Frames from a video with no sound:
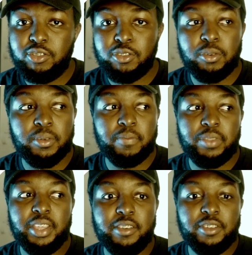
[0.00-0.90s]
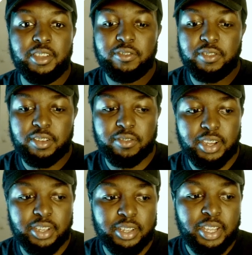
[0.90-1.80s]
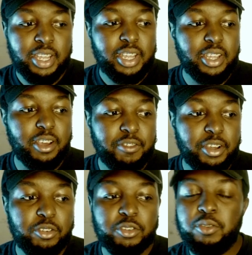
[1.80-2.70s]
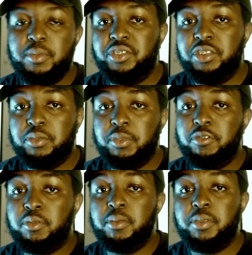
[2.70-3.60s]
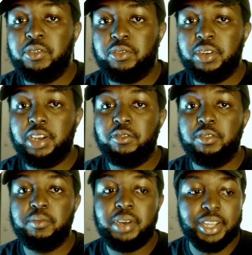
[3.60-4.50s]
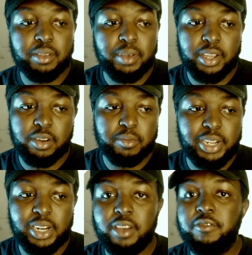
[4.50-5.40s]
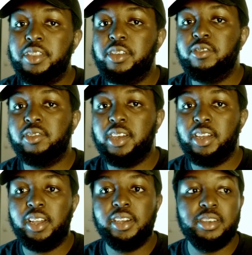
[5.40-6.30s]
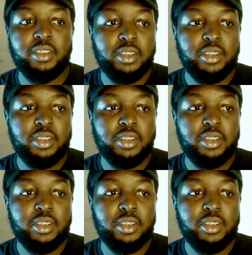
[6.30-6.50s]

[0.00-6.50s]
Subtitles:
So if I know you're messaging me from my personal account, but I can back up nearly everything you say, like,